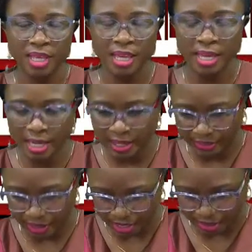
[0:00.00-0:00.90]
in
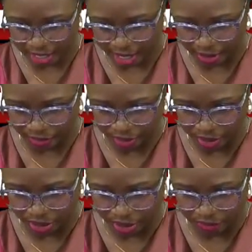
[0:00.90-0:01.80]
the Sahel
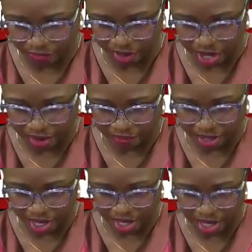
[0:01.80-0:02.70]
region of
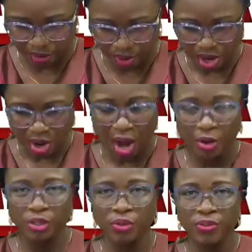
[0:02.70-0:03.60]
Africa. Now,
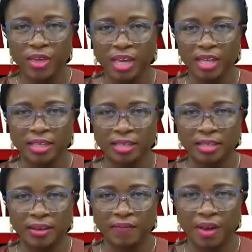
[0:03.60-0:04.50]
how do you think
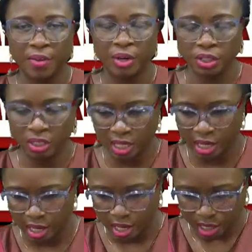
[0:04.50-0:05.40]
these various
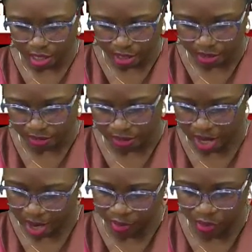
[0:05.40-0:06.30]

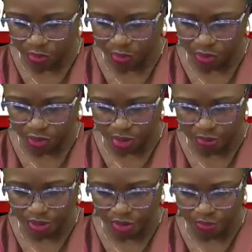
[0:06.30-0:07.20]
armed groups or
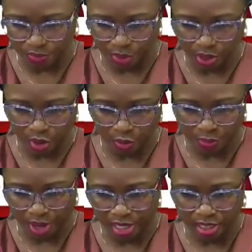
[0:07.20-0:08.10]
terrorist groups
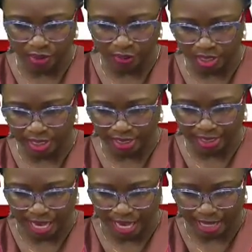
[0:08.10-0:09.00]
operate within the
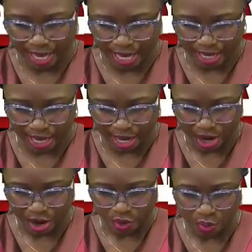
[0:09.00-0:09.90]
Sahel, and
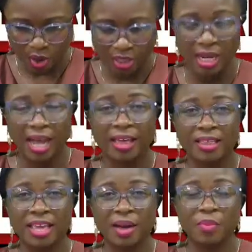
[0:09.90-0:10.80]
what
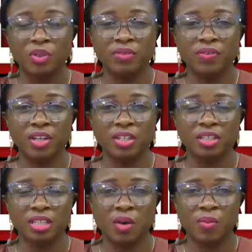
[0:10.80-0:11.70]
are their
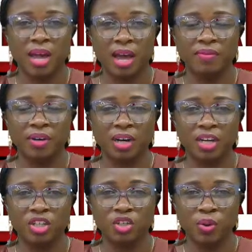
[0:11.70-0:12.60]
motivations? Now, we have
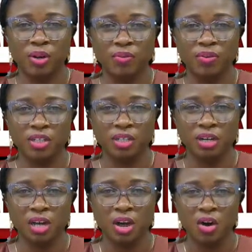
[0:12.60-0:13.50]
a UN
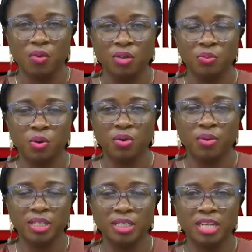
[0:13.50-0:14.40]
official who spoke
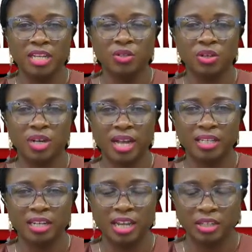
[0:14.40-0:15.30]
recently to the
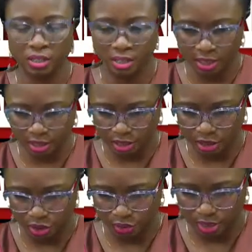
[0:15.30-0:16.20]
United Nations
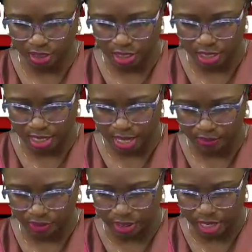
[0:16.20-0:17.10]
Security
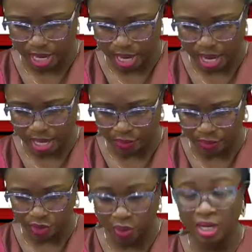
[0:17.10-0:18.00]
Council, and he
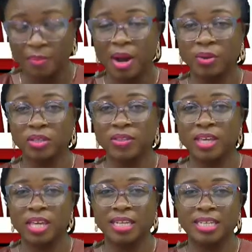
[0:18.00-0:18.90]
was talking about
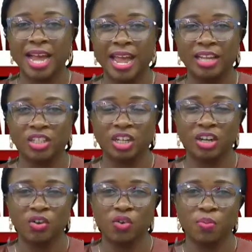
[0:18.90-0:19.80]
the Daesh
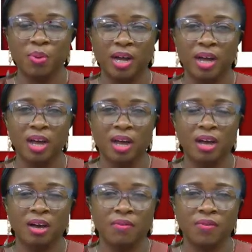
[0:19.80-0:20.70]
group
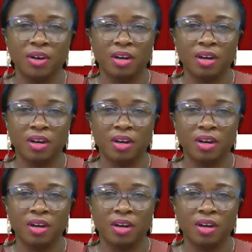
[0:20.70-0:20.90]
of